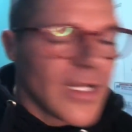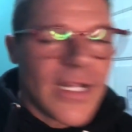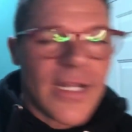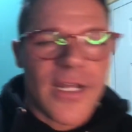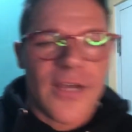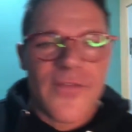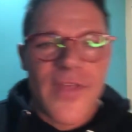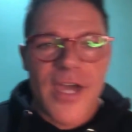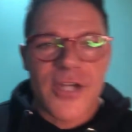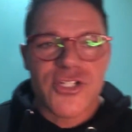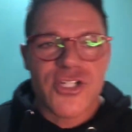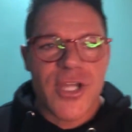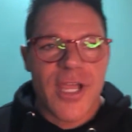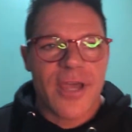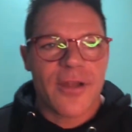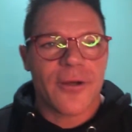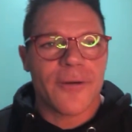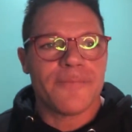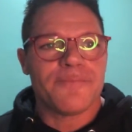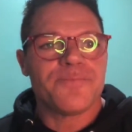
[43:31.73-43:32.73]
love that
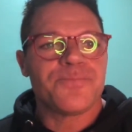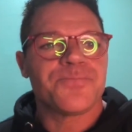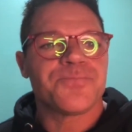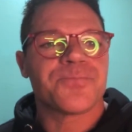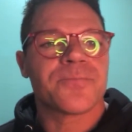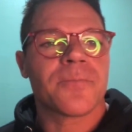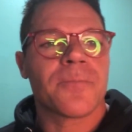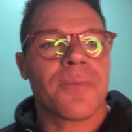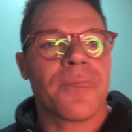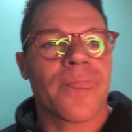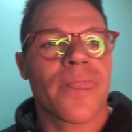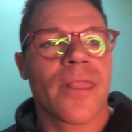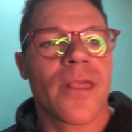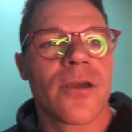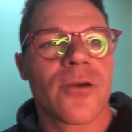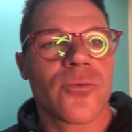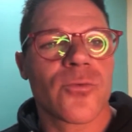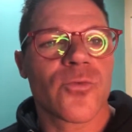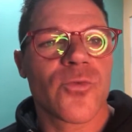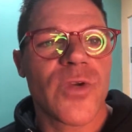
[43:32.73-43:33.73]
channel.
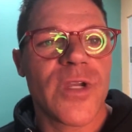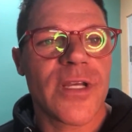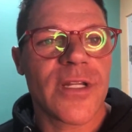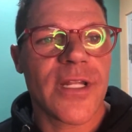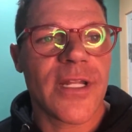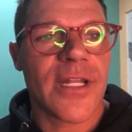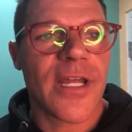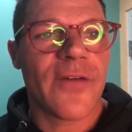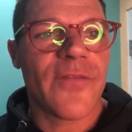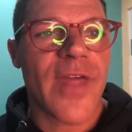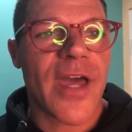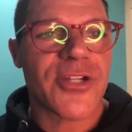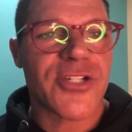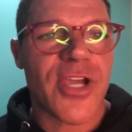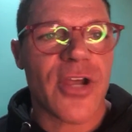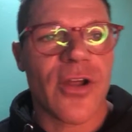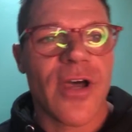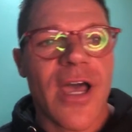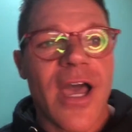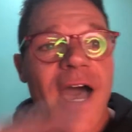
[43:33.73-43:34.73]
Really love that
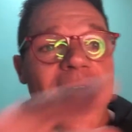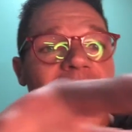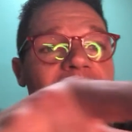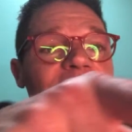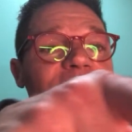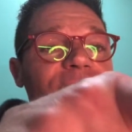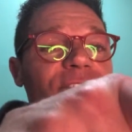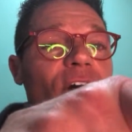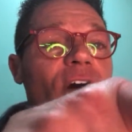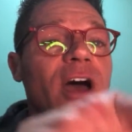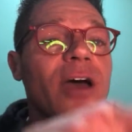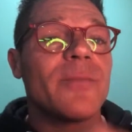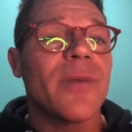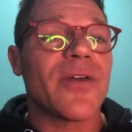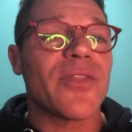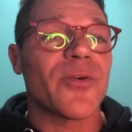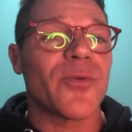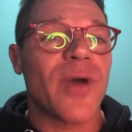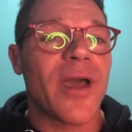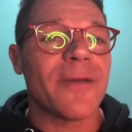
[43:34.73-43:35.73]
channel. I saw it, by
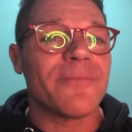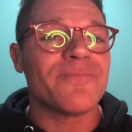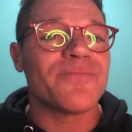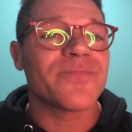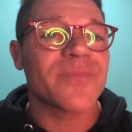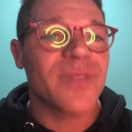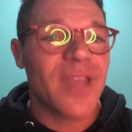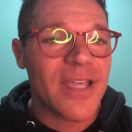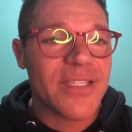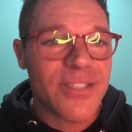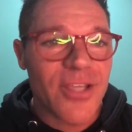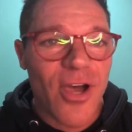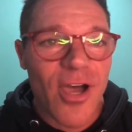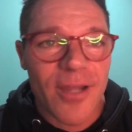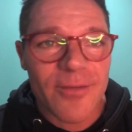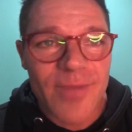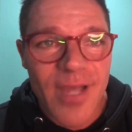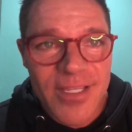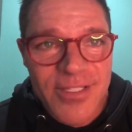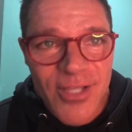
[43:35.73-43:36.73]
the way. I saw
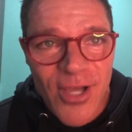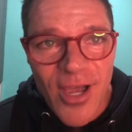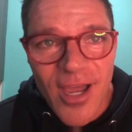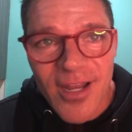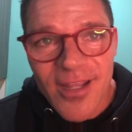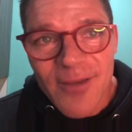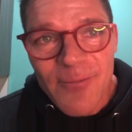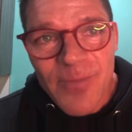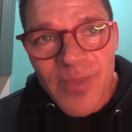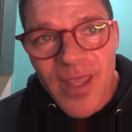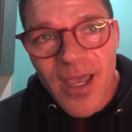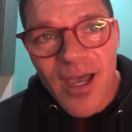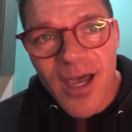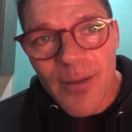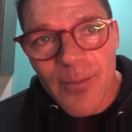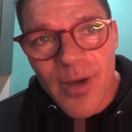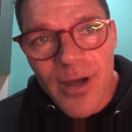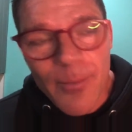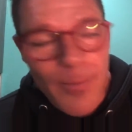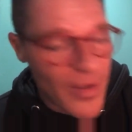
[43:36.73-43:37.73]
it.
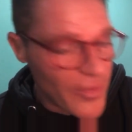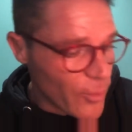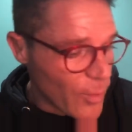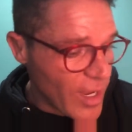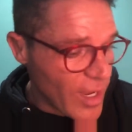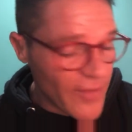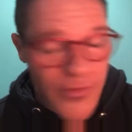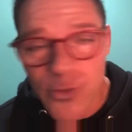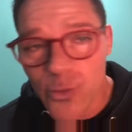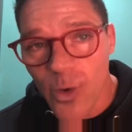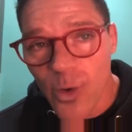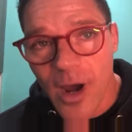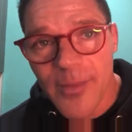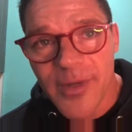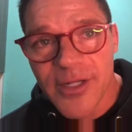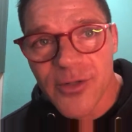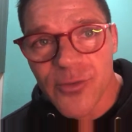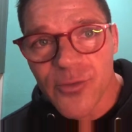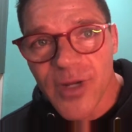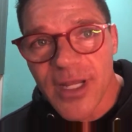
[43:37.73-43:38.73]
By the way, if you want me
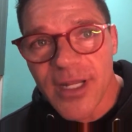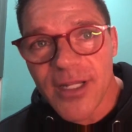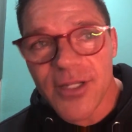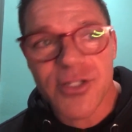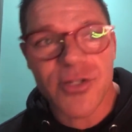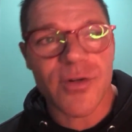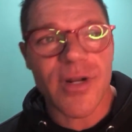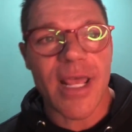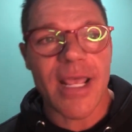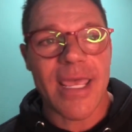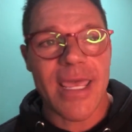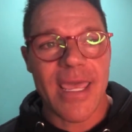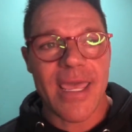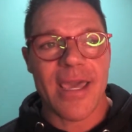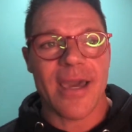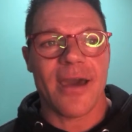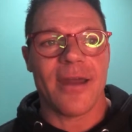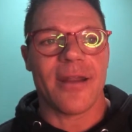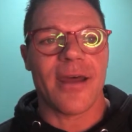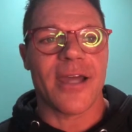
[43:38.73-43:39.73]
to get into it, I
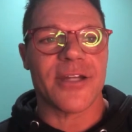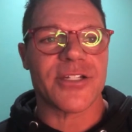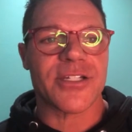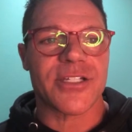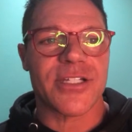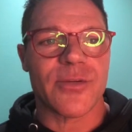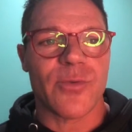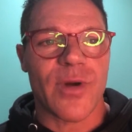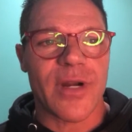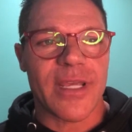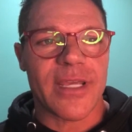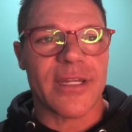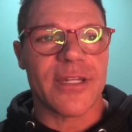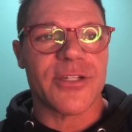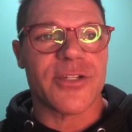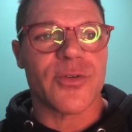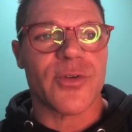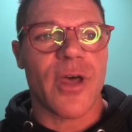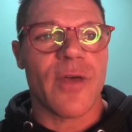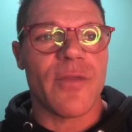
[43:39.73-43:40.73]
can. I just didn't want to get
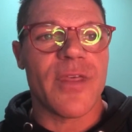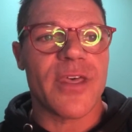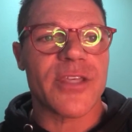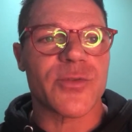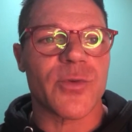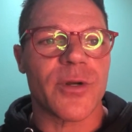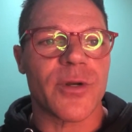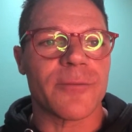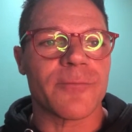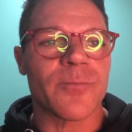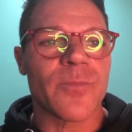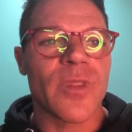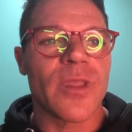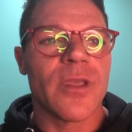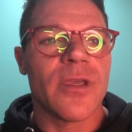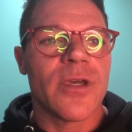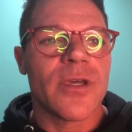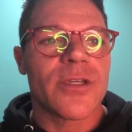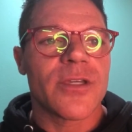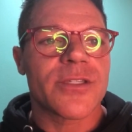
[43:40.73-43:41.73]
into it on this one.
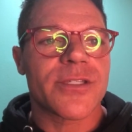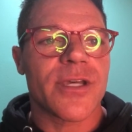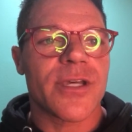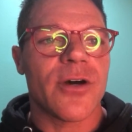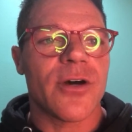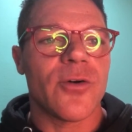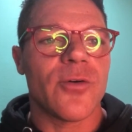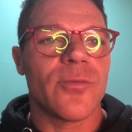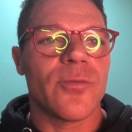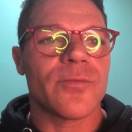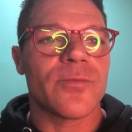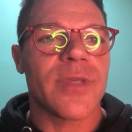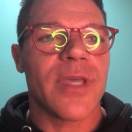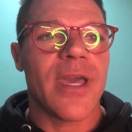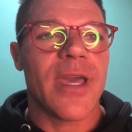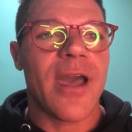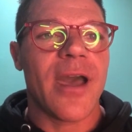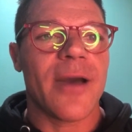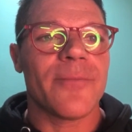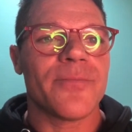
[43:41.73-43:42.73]
So
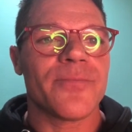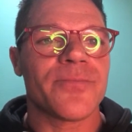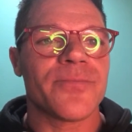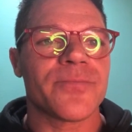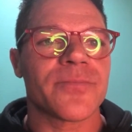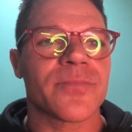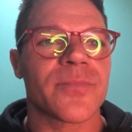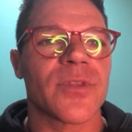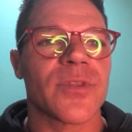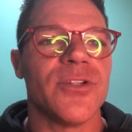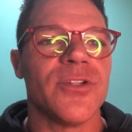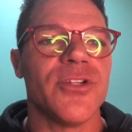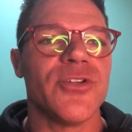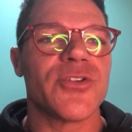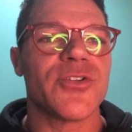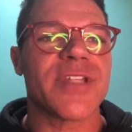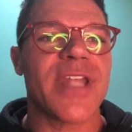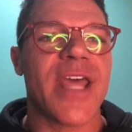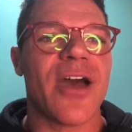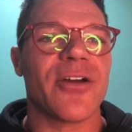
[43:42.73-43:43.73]
yeah, News
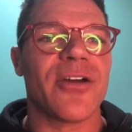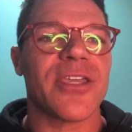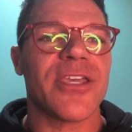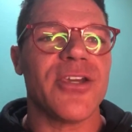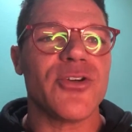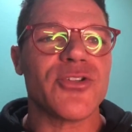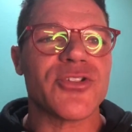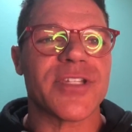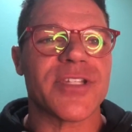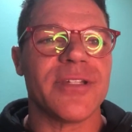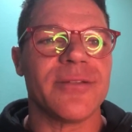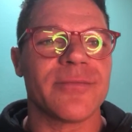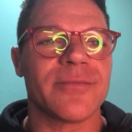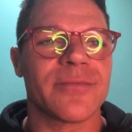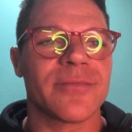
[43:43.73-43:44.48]
Now Houston.